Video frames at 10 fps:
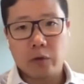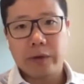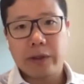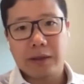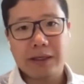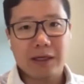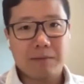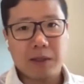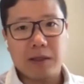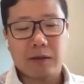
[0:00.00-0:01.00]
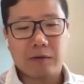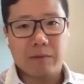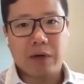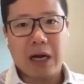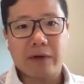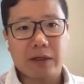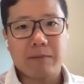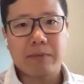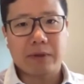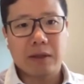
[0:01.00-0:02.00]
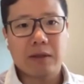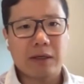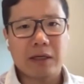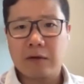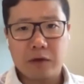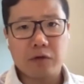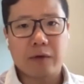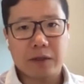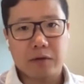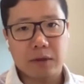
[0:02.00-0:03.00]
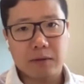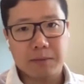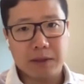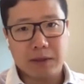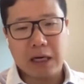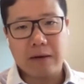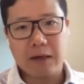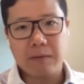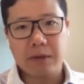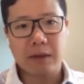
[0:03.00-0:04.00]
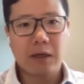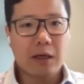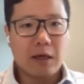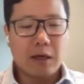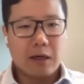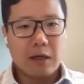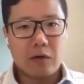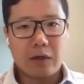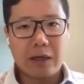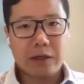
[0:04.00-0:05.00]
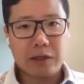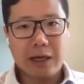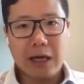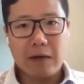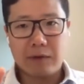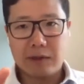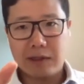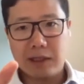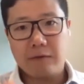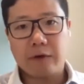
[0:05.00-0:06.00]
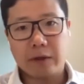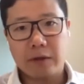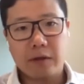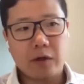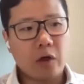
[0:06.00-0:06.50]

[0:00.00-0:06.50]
owning kind of piece of a private company, individual investor in a piece of company. you can actually have the seed fund